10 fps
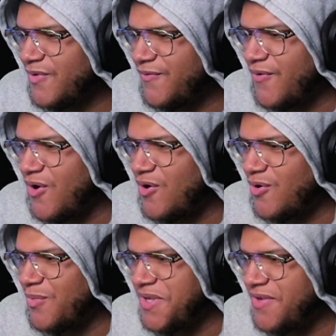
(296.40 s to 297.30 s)

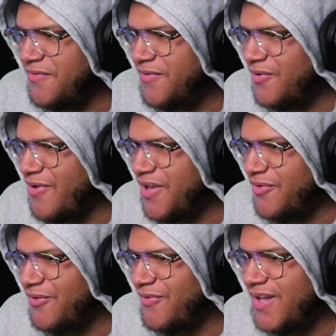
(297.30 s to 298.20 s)
Fog weave, a gray
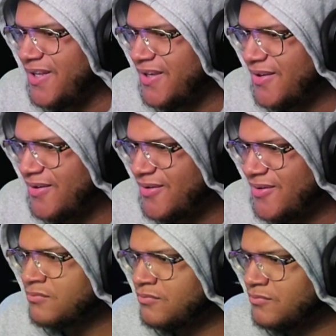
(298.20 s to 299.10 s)
through relic.
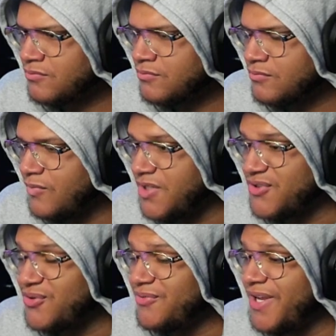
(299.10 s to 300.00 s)
The
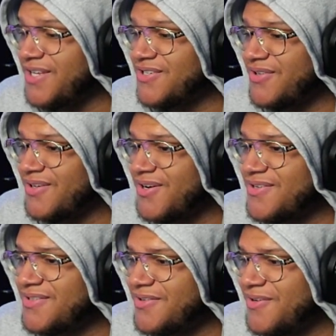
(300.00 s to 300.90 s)
true nature of the
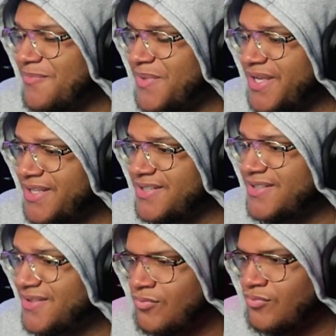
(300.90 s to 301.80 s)
curse of the
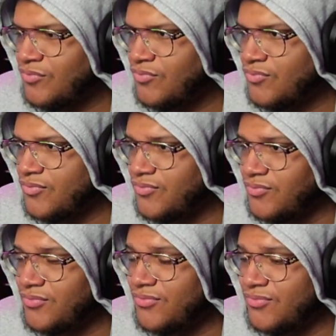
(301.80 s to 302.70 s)
abyss.
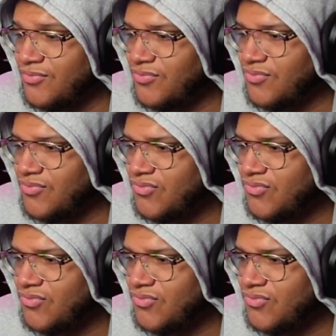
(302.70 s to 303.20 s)
Doing